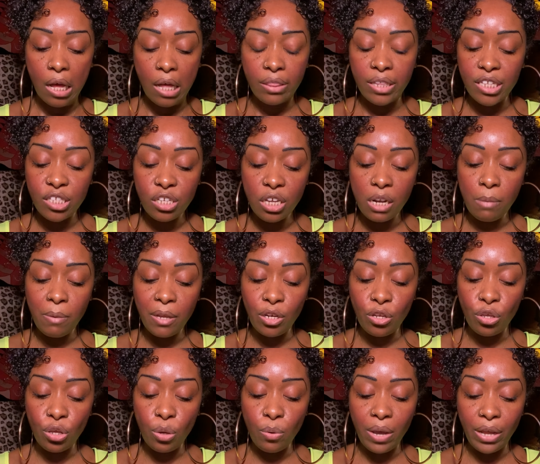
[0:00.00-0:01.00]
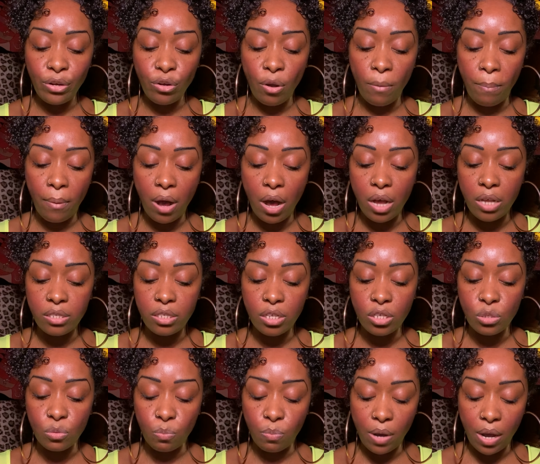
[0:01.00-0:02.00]
This could have been you in your past
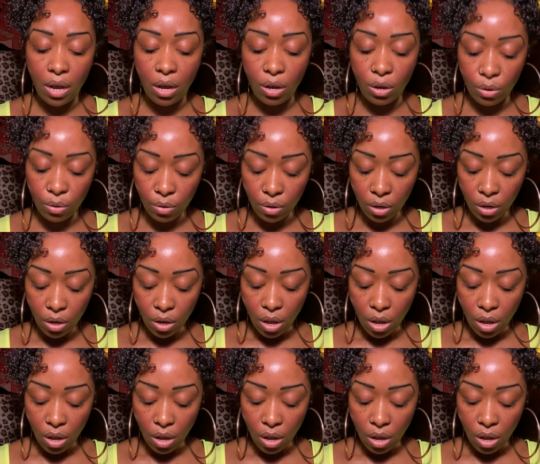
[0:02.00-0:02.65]
as well.